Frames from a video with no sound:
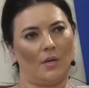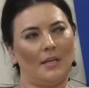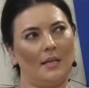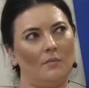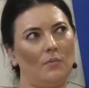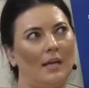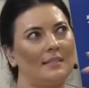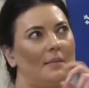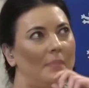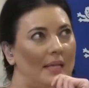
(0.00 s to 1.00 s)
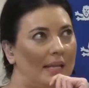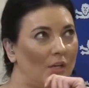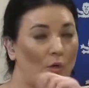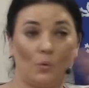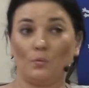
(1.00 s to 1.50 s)
Iran. Uh, has there been
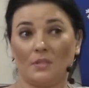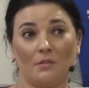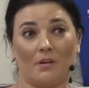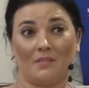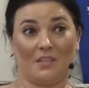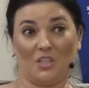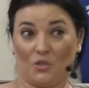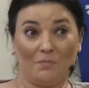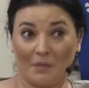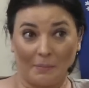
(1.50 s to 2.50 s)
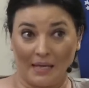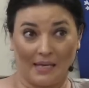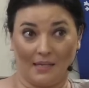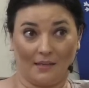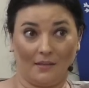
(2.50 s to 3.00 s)
any calls in Iran that they shouldn't be
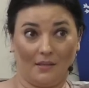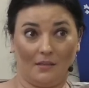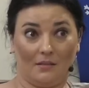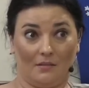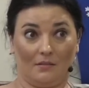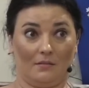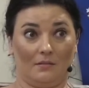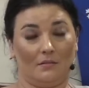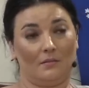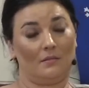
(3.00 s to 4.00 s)
playing? There's been lots of calls.